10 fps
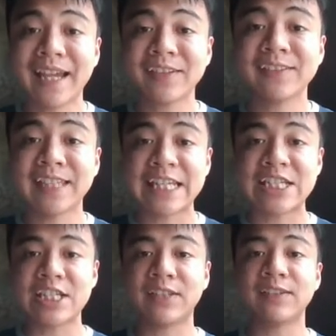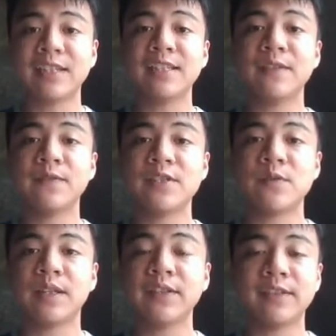Next stage is
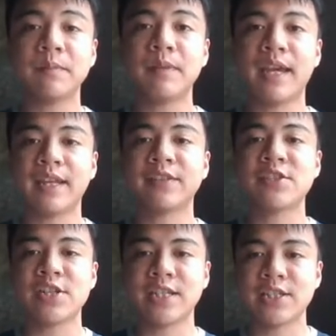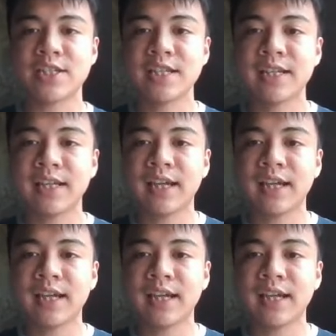individualism and exchange.